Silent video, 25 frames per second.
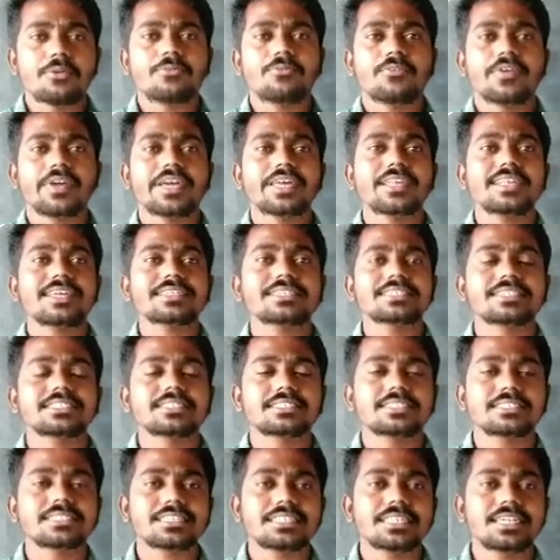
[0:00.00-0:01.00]

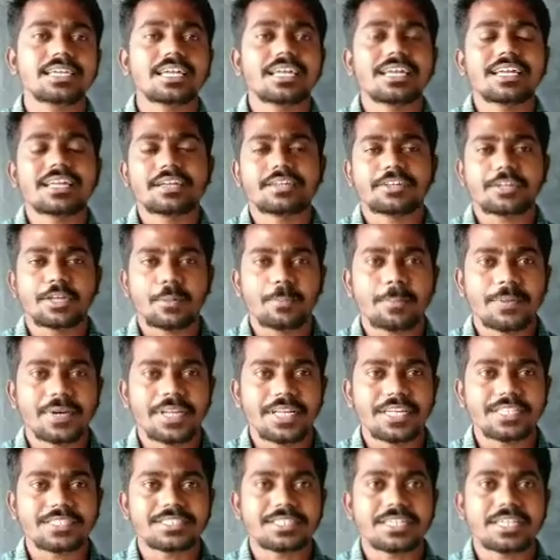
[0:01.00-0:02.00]
variations in
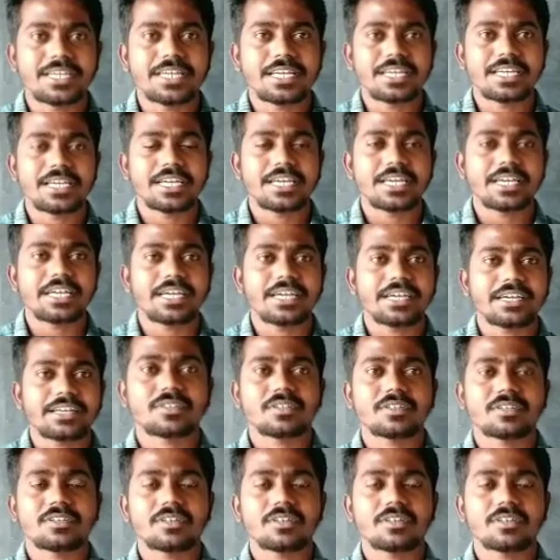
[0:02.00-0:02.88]
temperature.